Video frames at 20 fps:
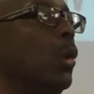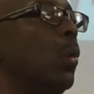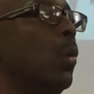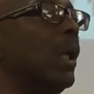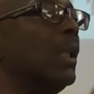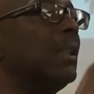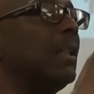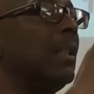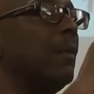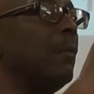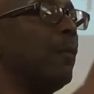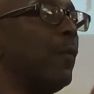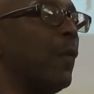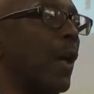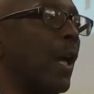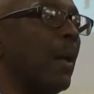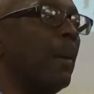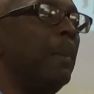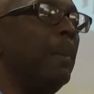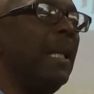what's in
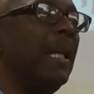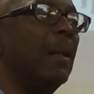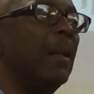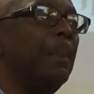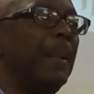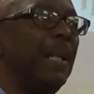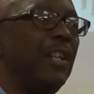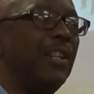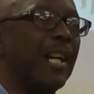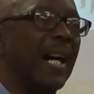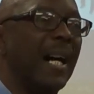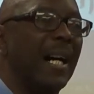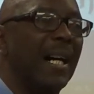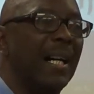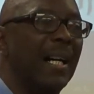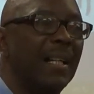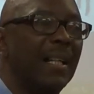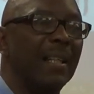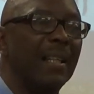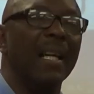front of me to be
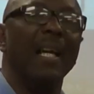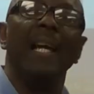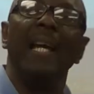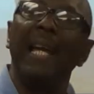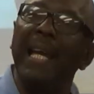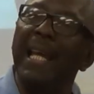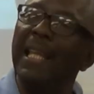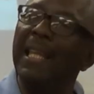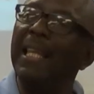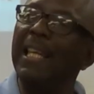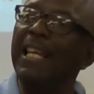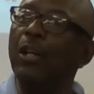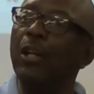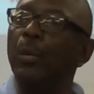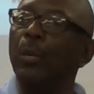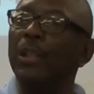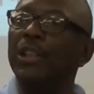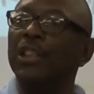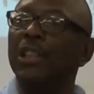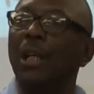done and leave the
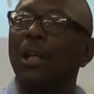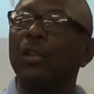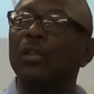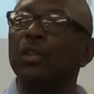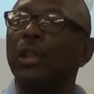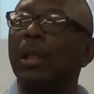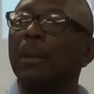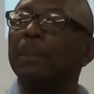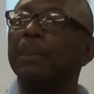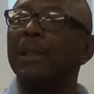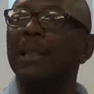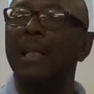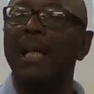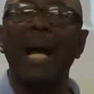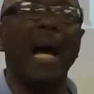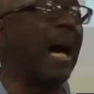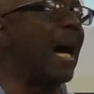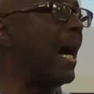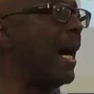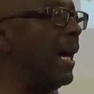results up to
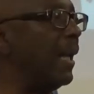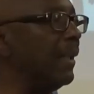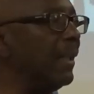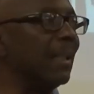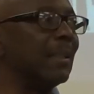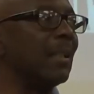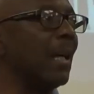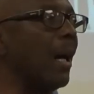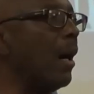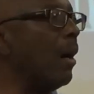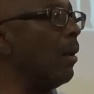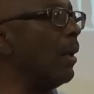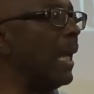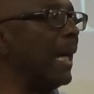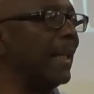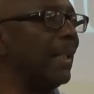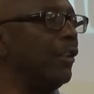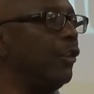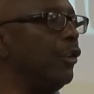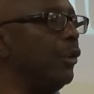God. That's all
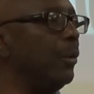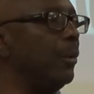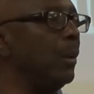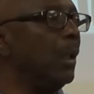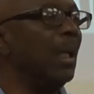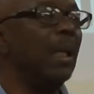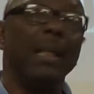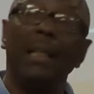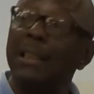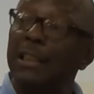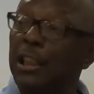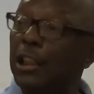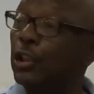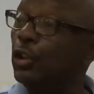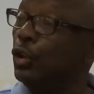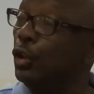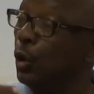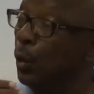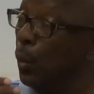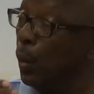I can do. It's
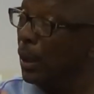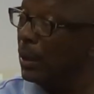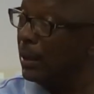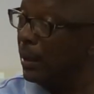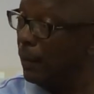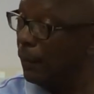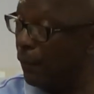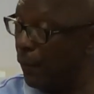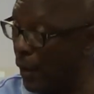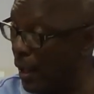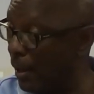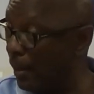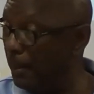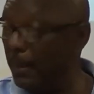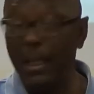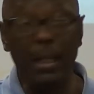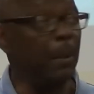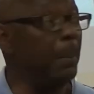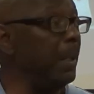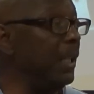just do what's in front of
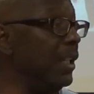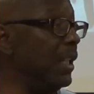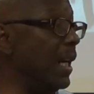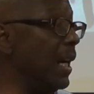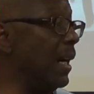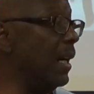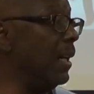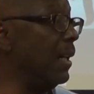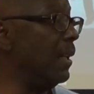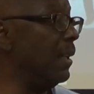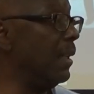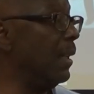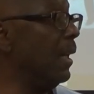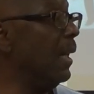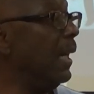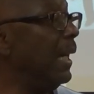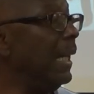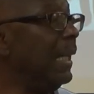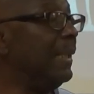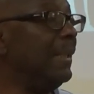me to be done.
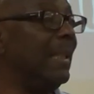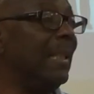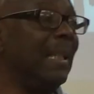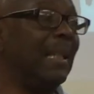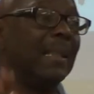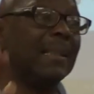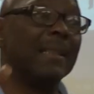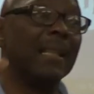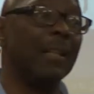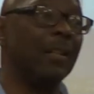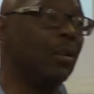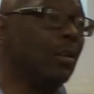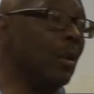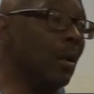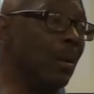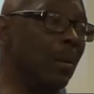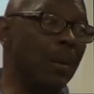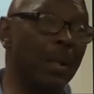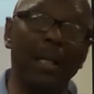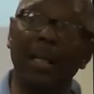And then say, you
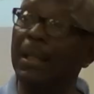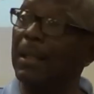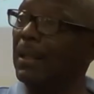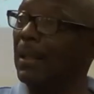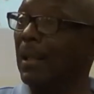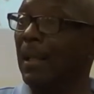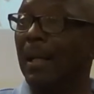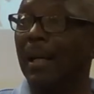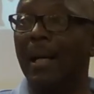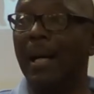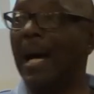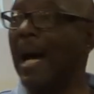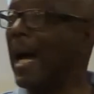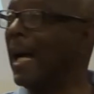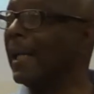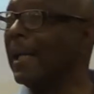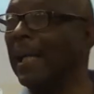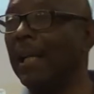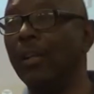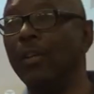know what?
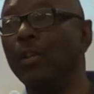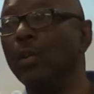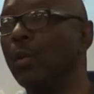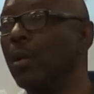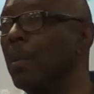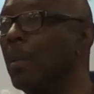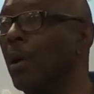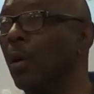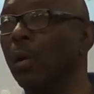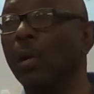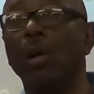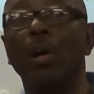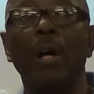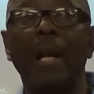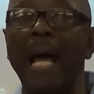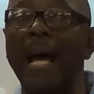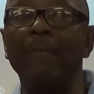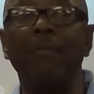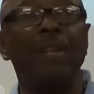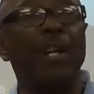I can't do no more. Lord,
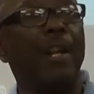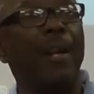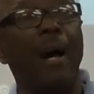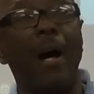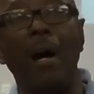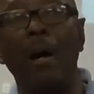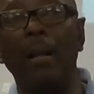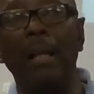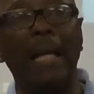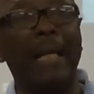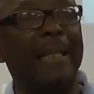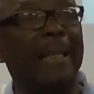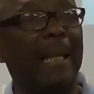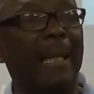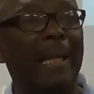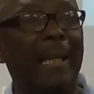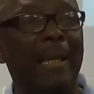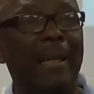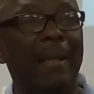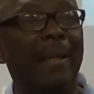I've done all I
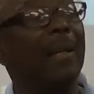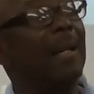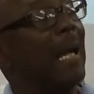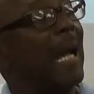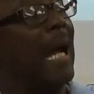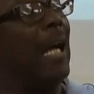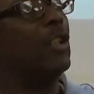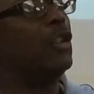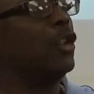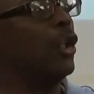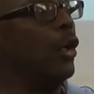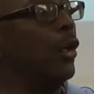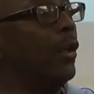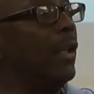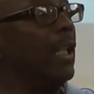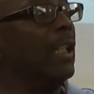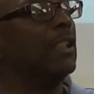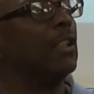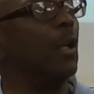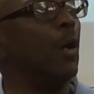can. I turn
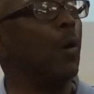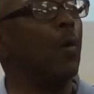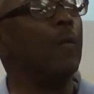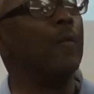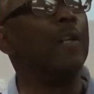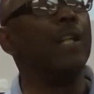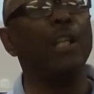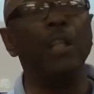this over to